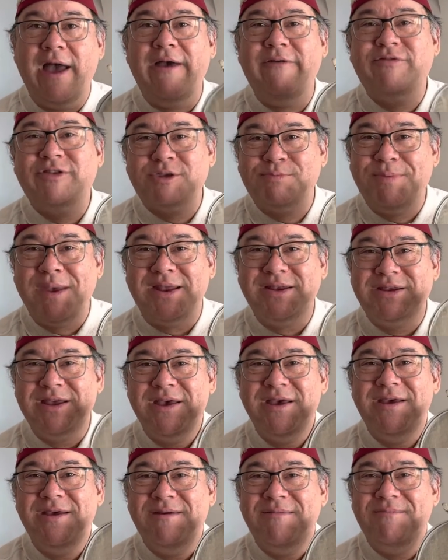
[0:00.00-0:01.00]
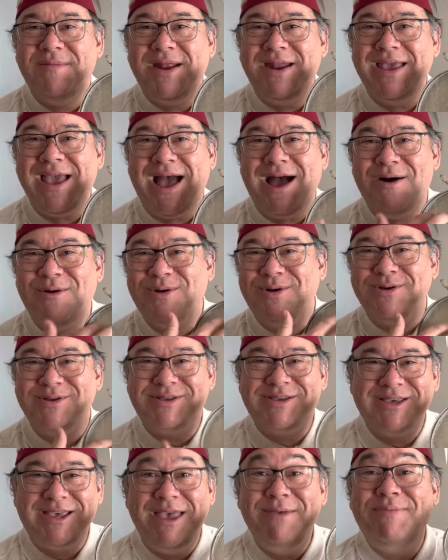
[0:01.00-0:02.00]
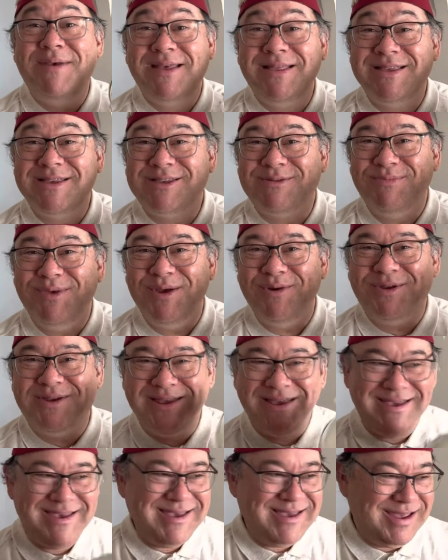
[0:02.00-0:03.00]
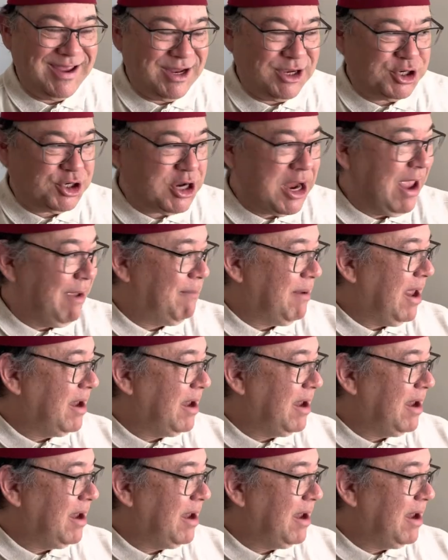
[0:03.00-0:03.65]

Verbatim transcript: I've spent many hours keeping this mute in shape.